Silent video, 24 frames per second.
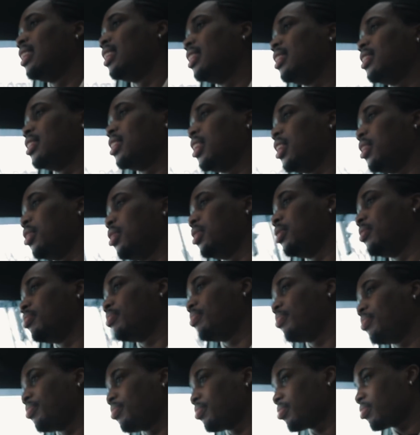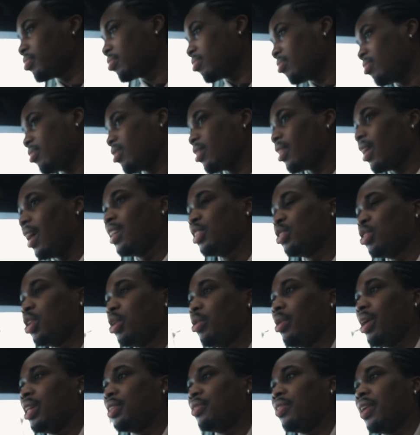So as
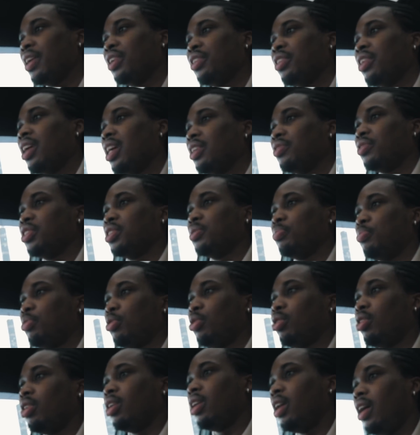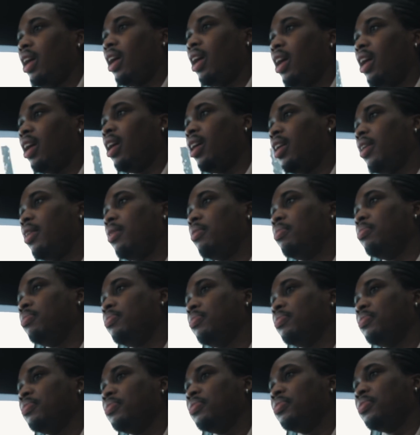always, thank you guys for the support. I
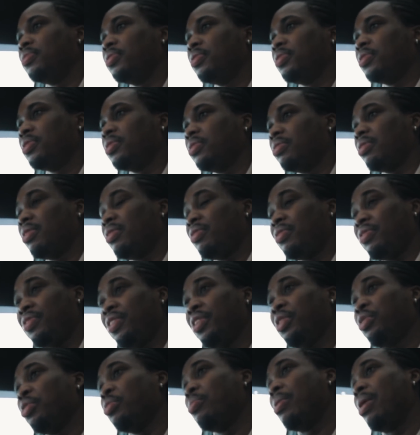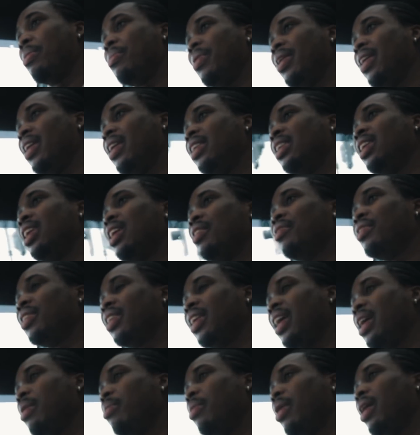think we might be hitting
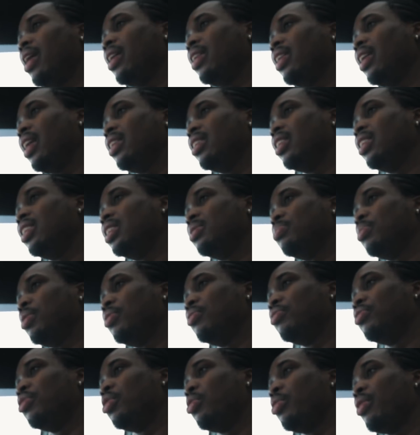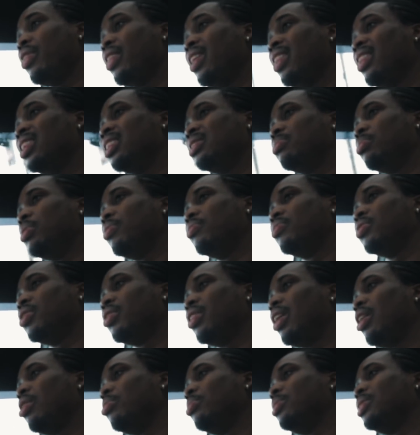11k by the end of this month, or within this month, so
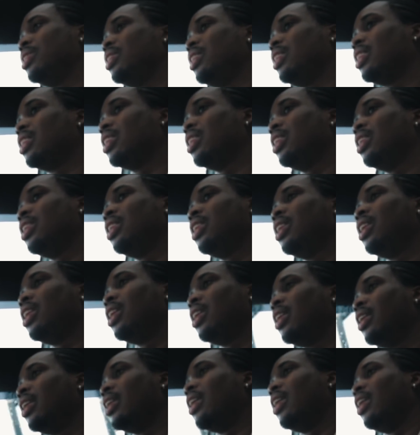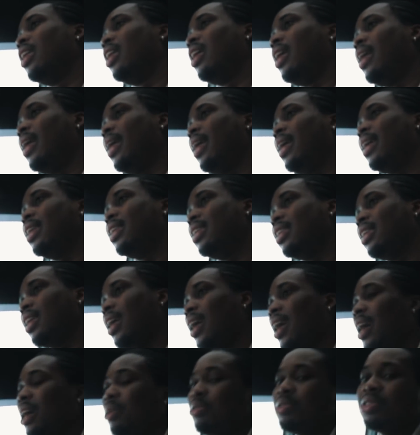that would be sick. And
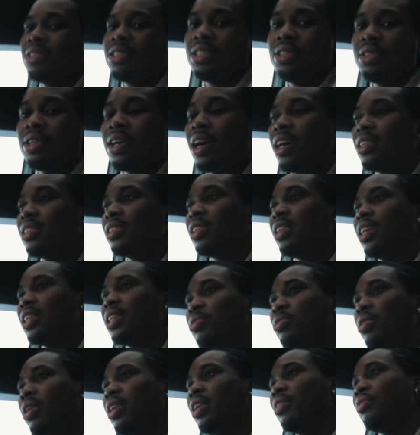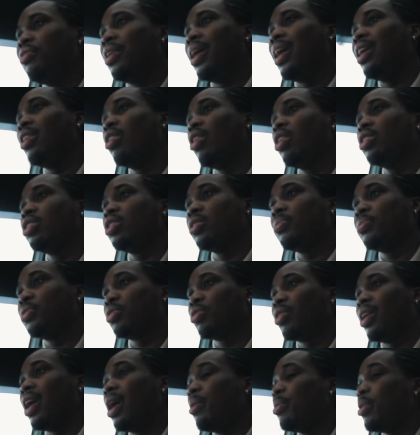I will see you guys in the one. If you had not
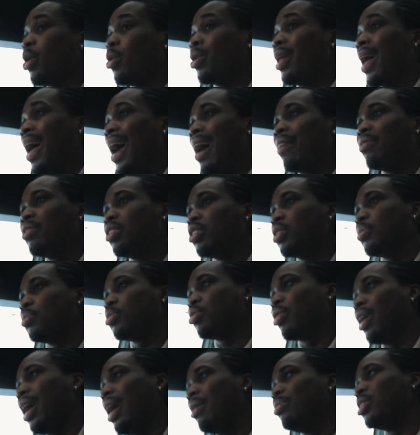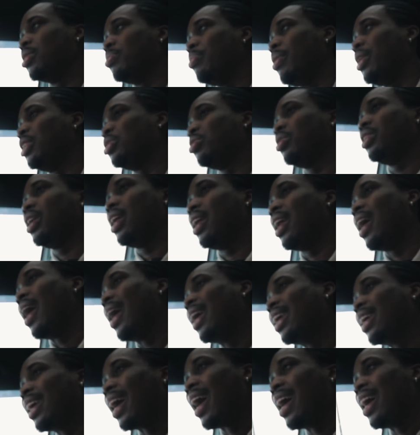subscribed, you don't have to subscribe. Just make sure you
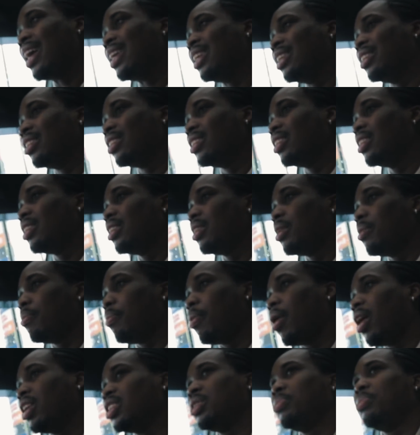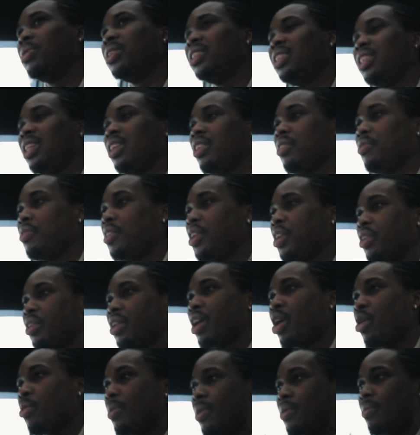like and possibly share the video.
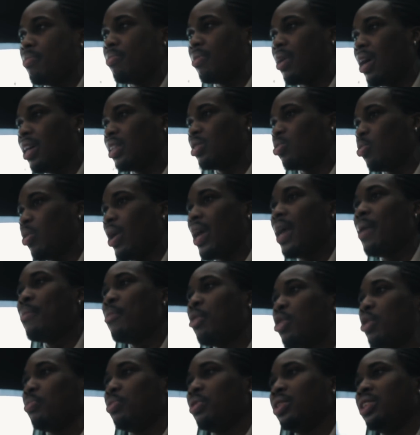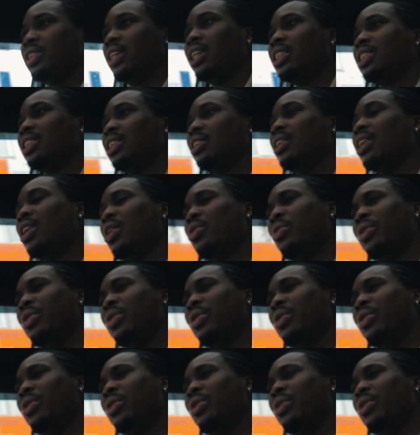That's way more appreciated.